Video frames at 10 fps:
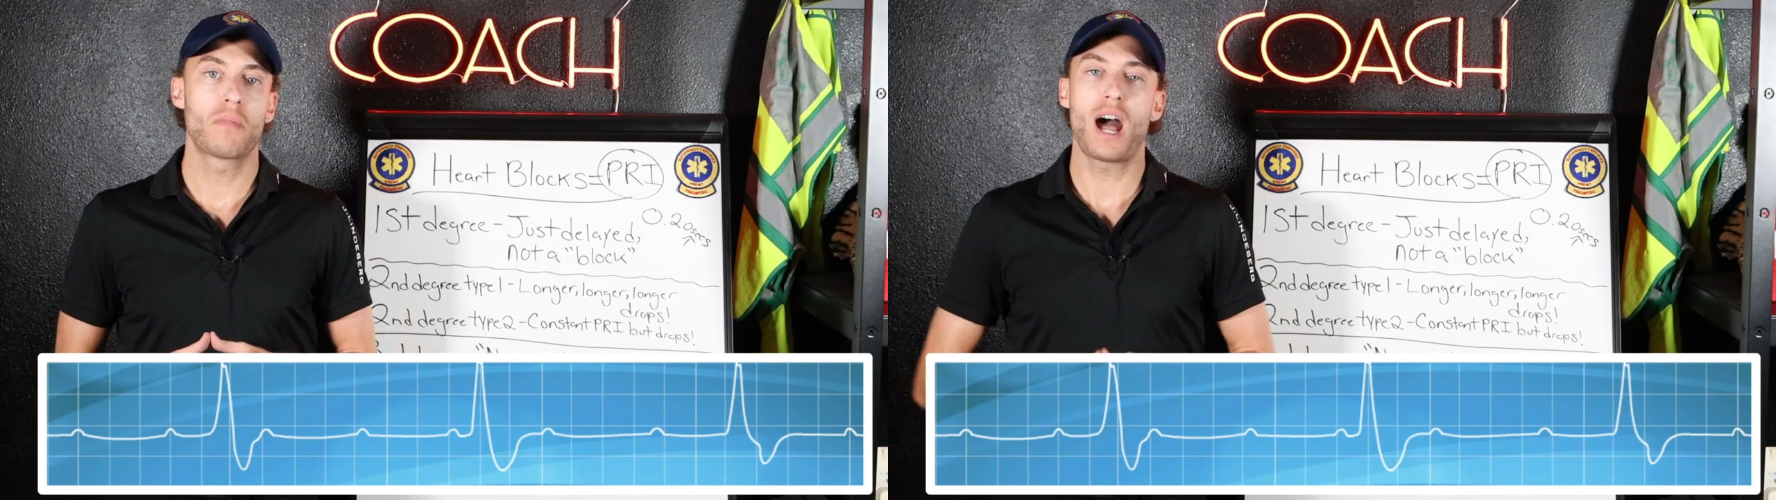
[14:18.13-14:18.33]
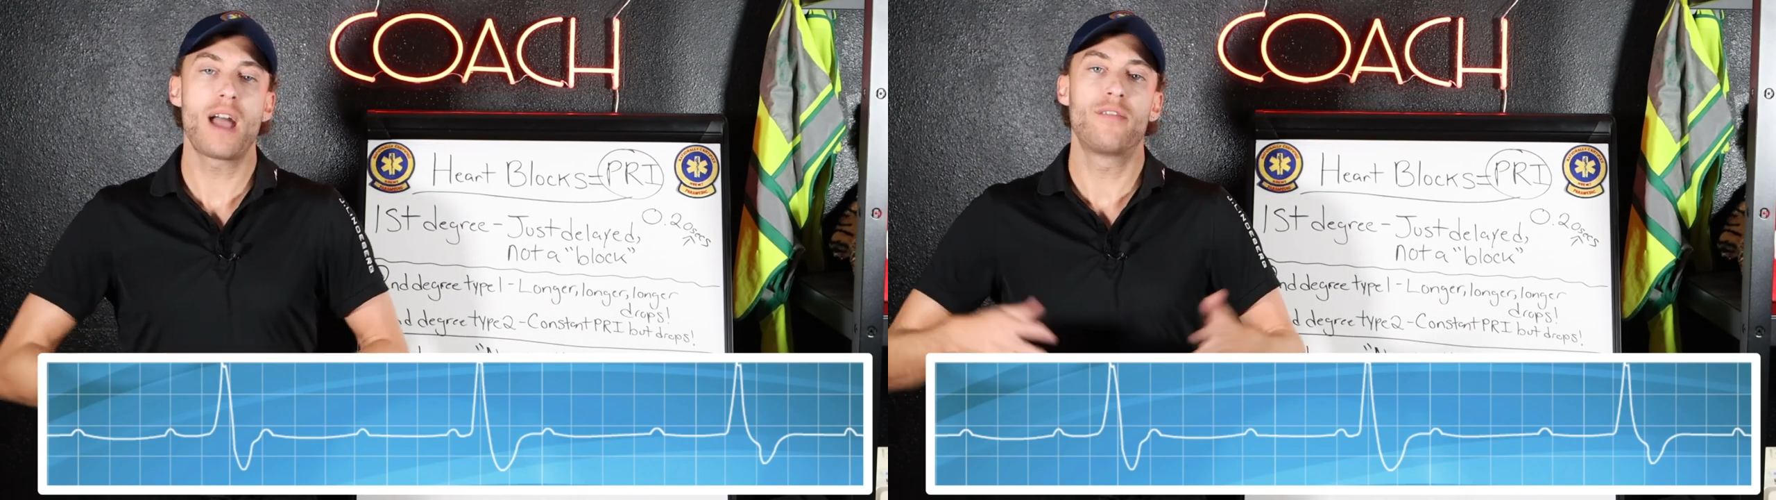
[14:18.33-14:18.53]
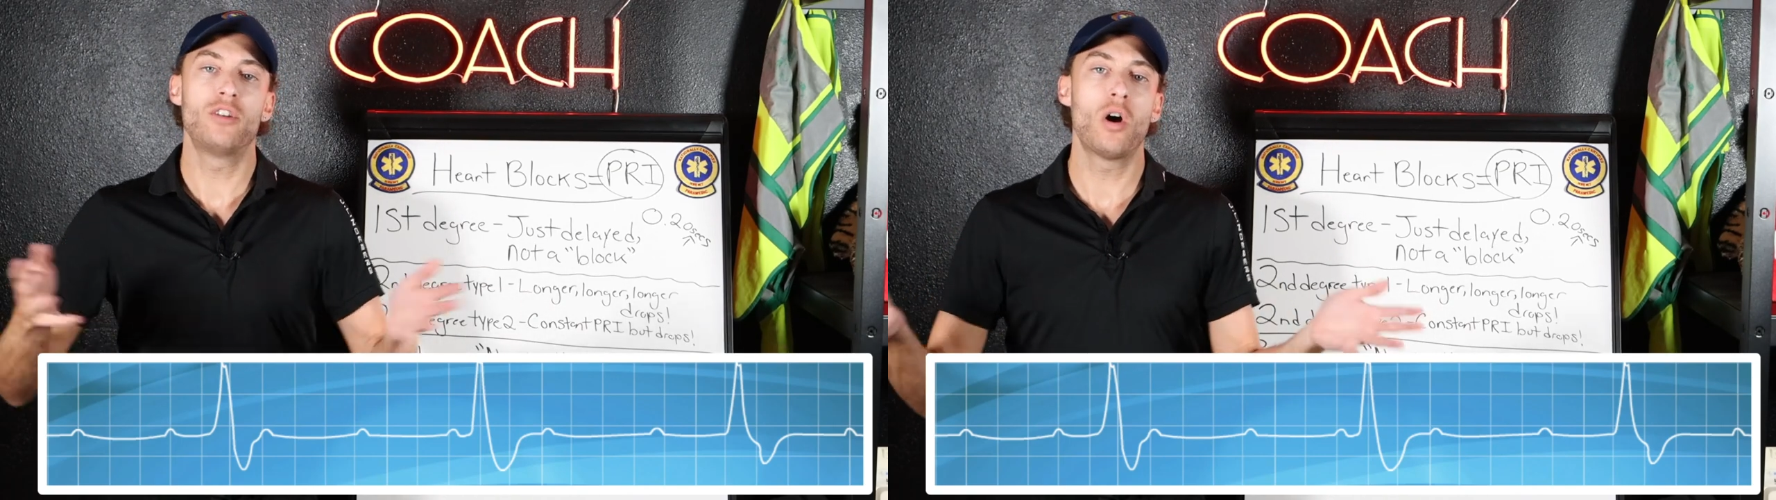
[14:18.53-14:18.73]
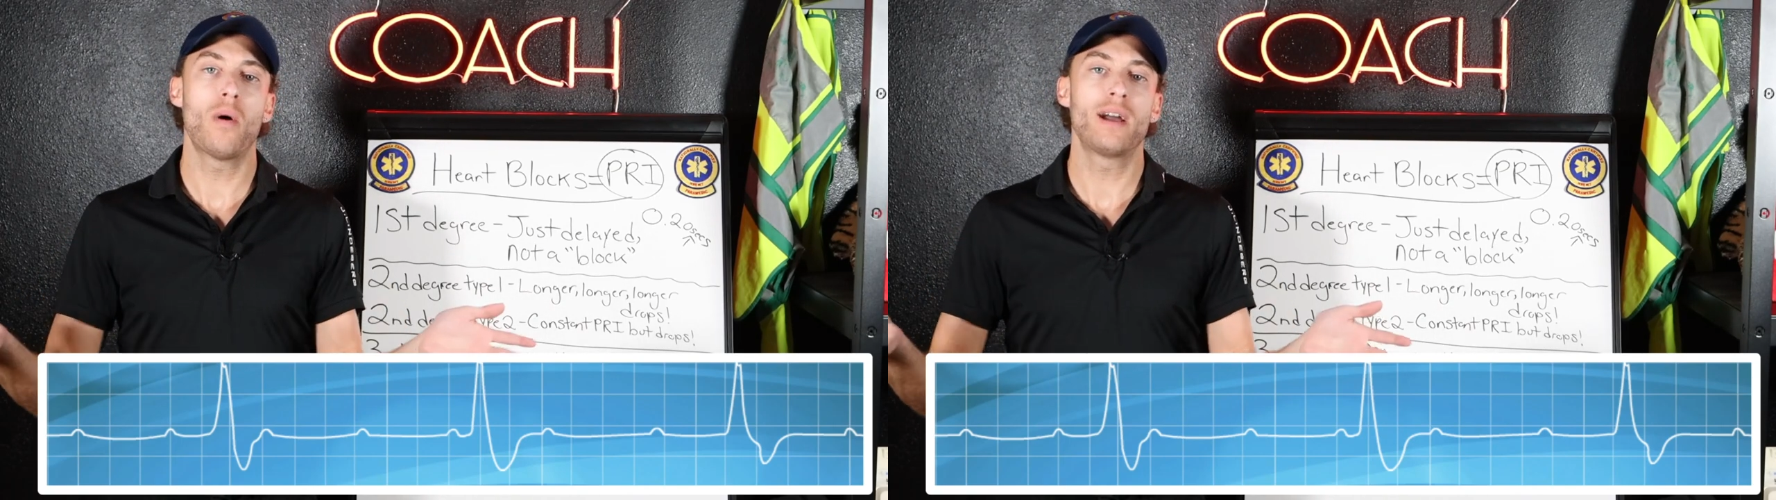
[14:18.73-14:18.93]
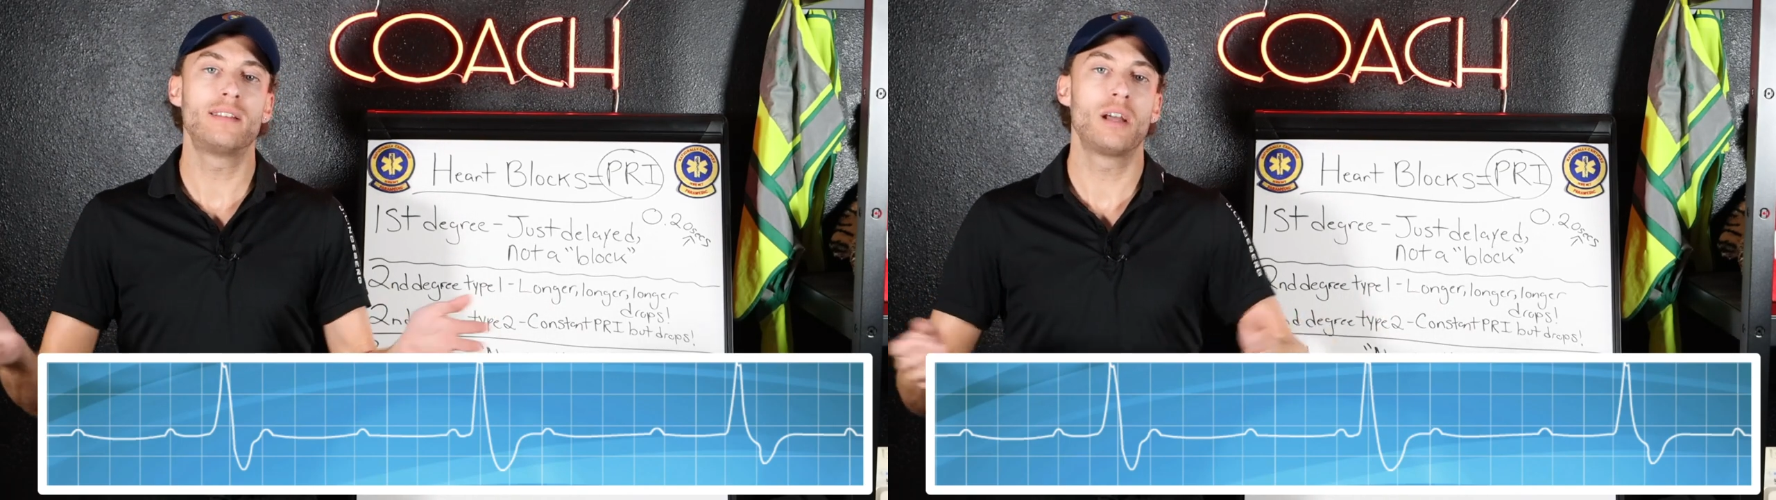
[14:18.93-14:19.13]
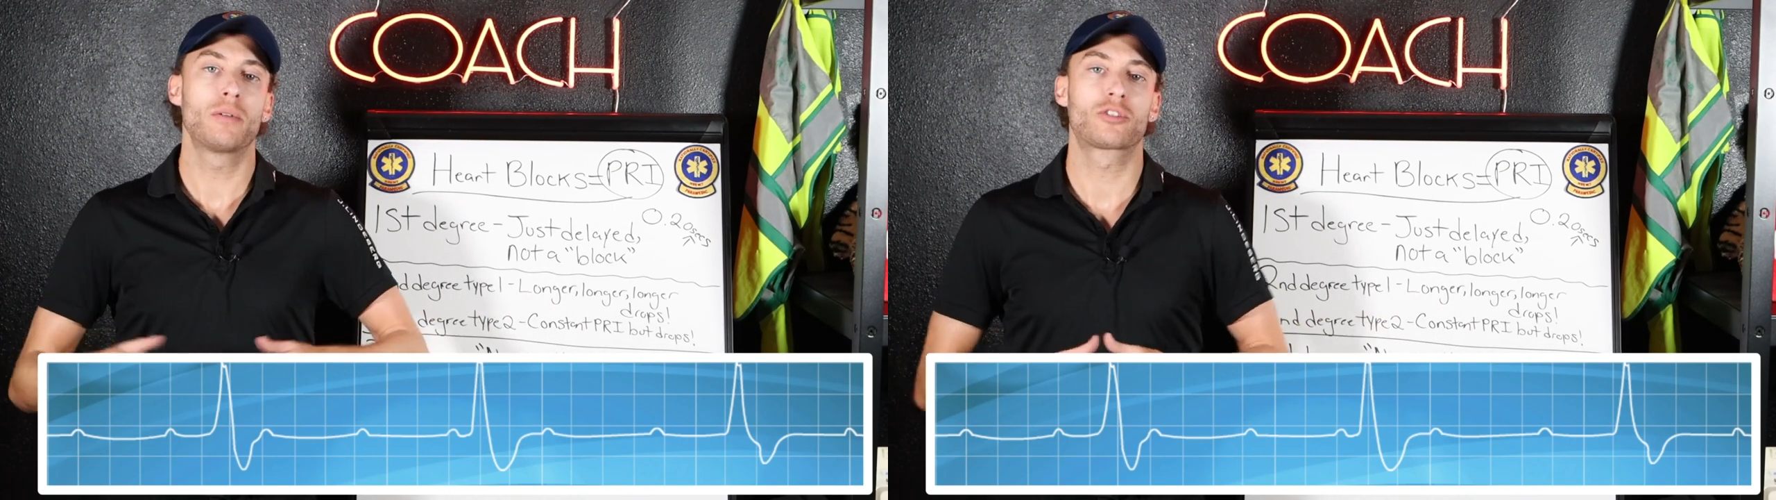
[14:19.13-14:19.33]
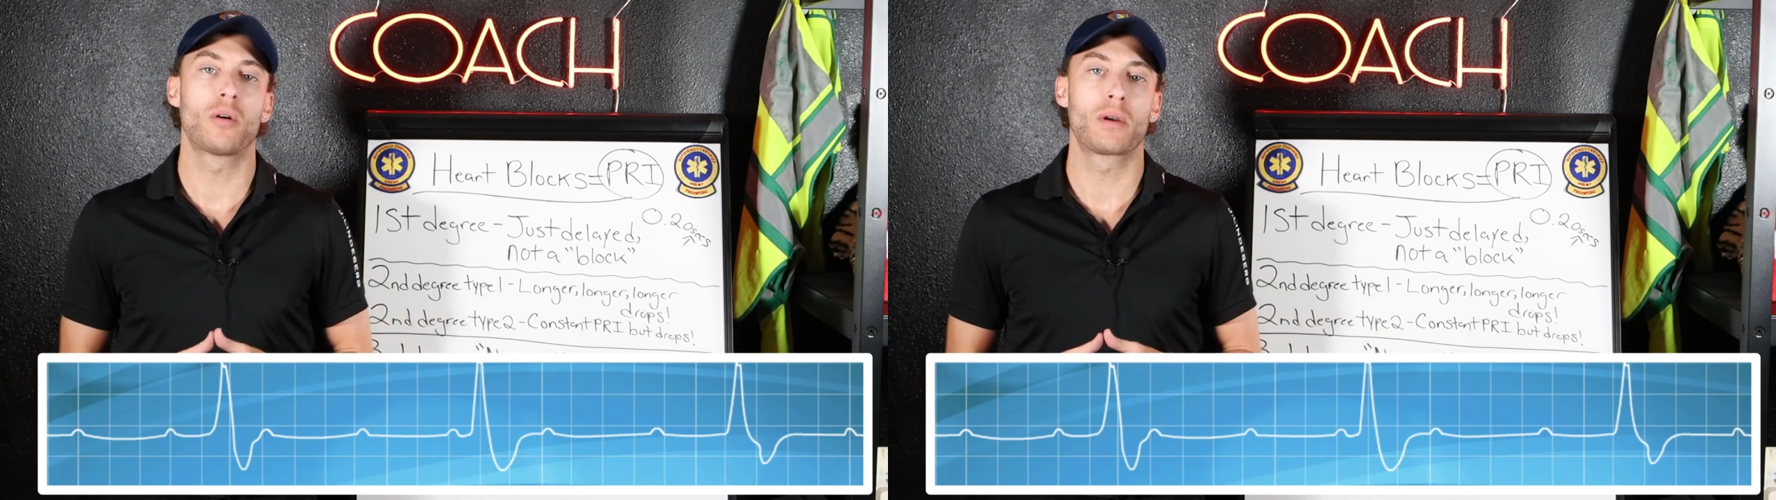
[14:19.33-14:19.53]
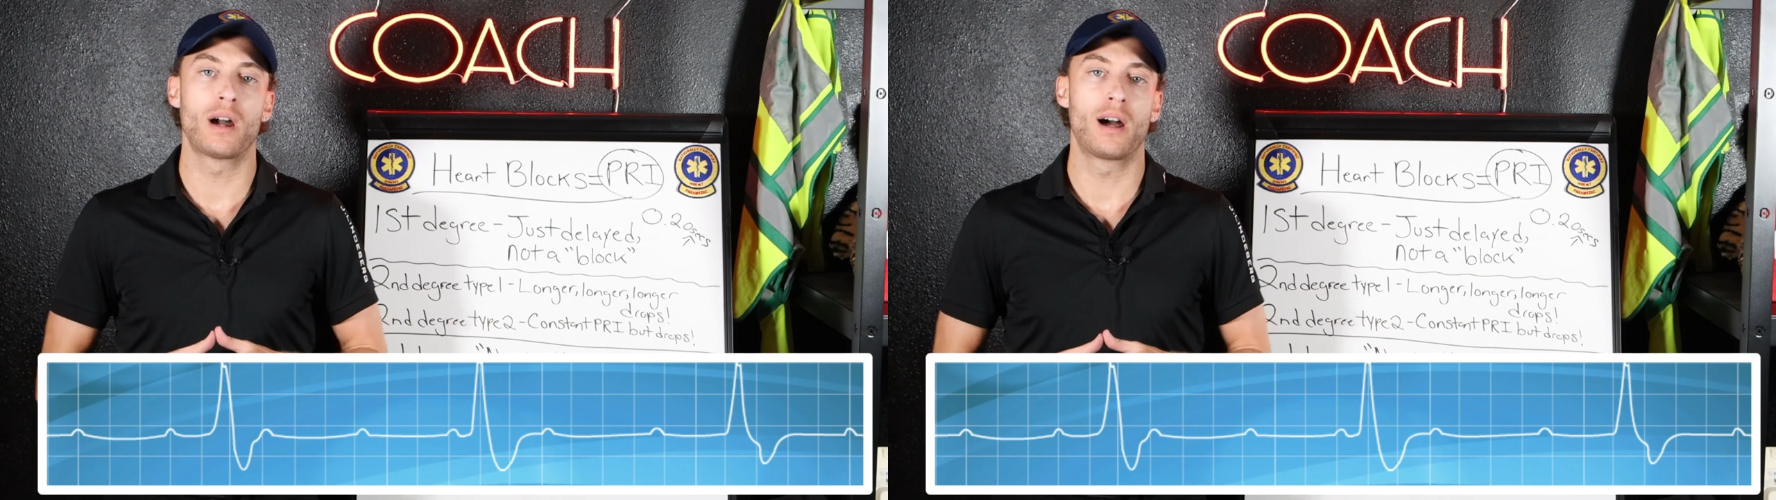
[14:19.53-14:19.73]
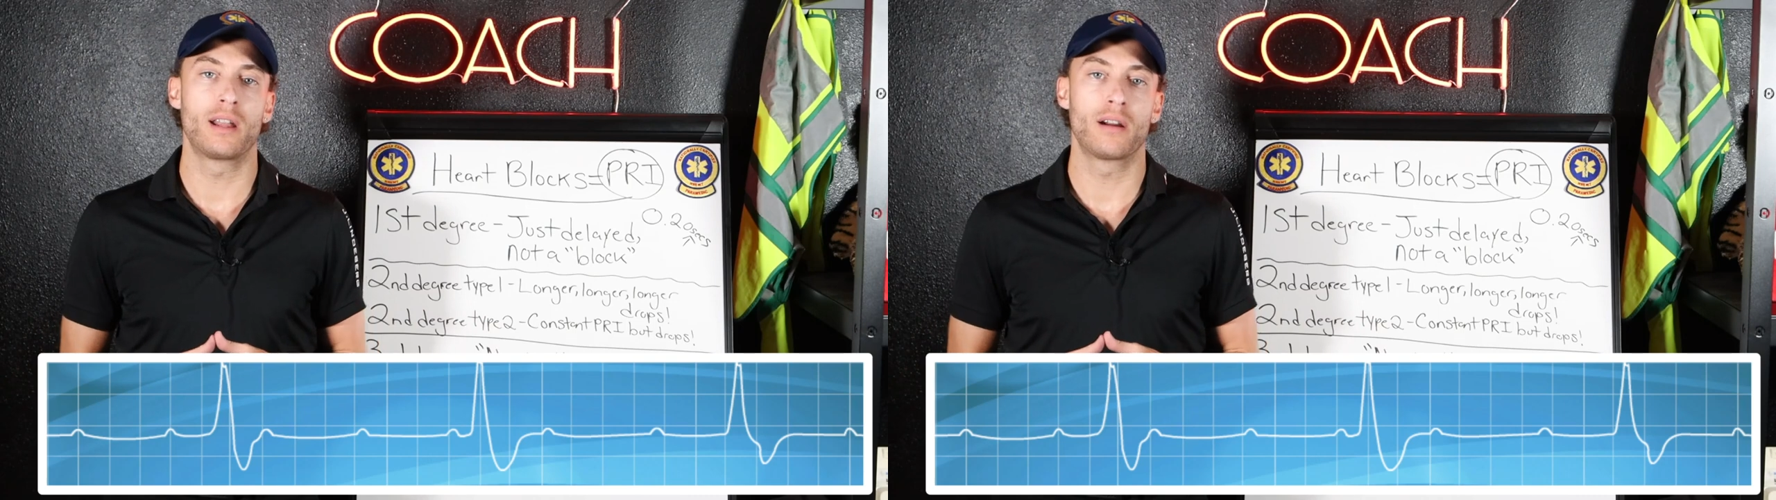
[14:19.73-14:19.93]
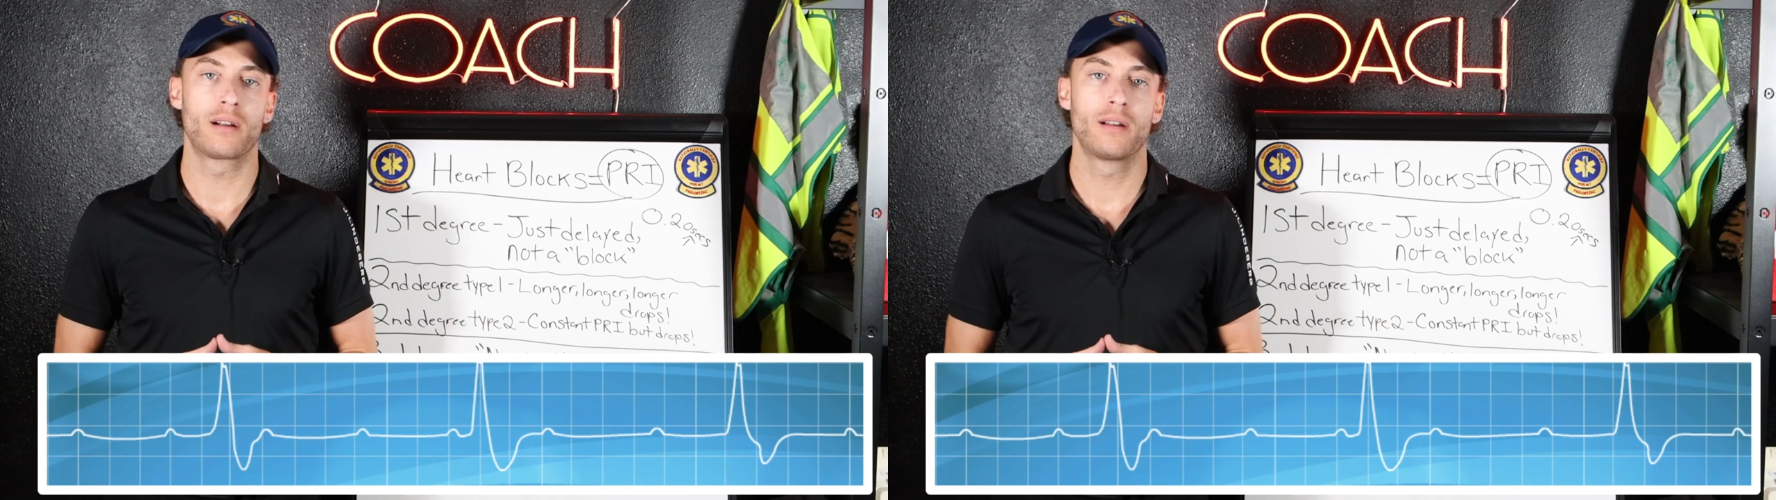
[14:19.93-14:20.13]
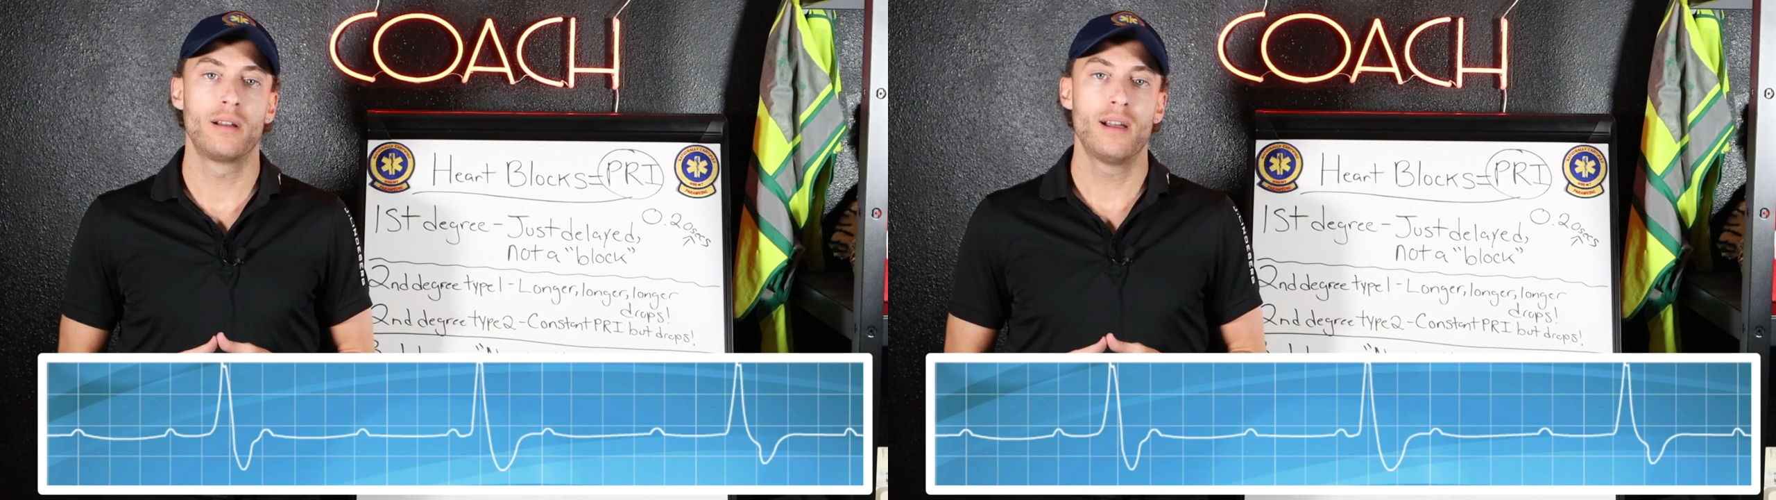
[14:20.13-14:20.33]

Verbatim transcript: I have no idea what's going on here.